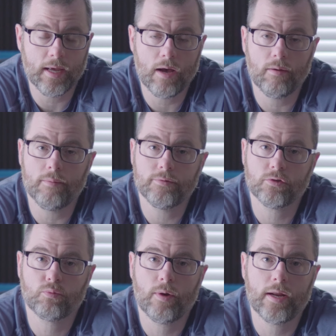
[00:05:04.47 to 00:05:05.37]
Now I'm
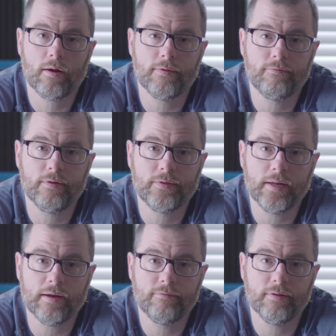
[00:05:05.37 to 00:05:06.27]
just waiting on the
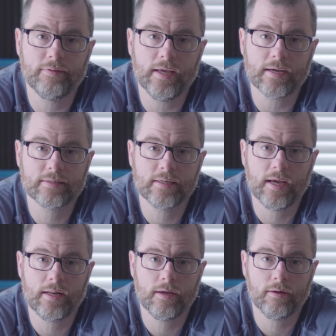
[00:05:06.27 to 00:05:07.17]
5950X to
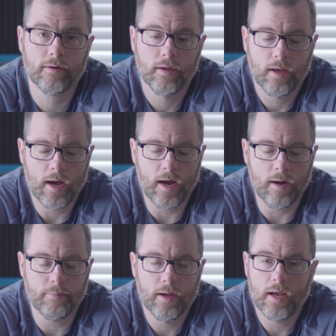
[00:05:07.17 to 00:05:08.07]
get here.
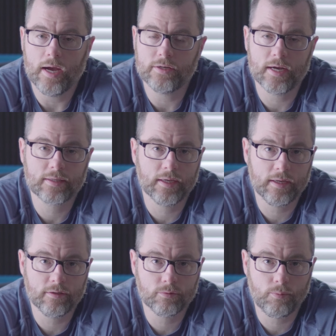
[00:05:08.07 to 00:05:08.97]
I checked
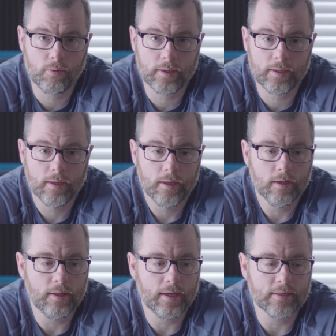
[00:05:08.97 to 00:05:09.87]
again this morning.
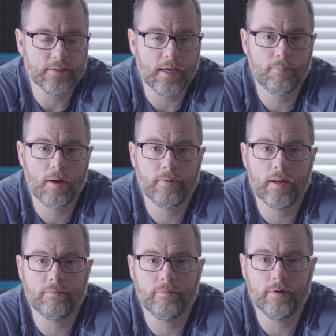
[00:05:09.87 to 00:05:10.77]
Like I state probably
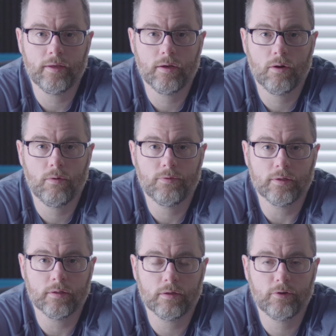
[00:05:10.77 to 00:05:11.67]
in every video, the
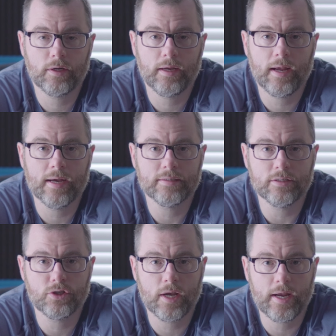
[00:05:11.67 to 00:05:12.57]
delivery date
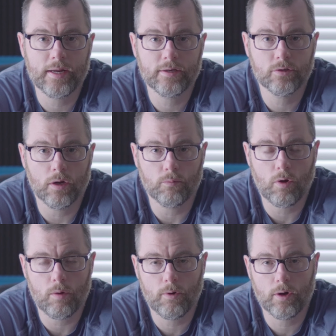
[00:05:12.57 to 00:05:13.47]
hasn't changed on
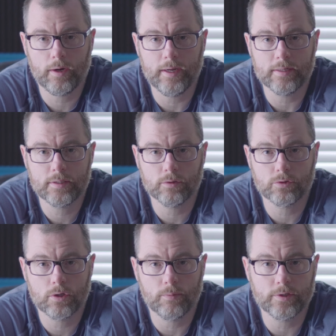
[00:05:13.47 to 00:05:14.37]
Walmart. It's still
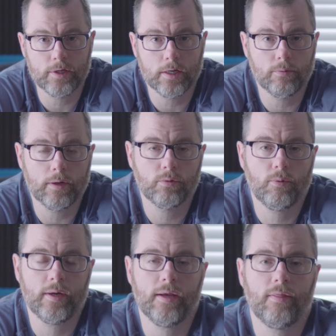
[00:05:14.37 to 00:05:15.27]
showing January
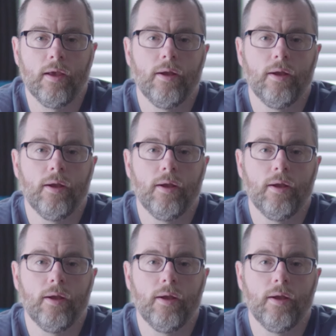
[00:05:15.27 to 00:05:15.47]
20th.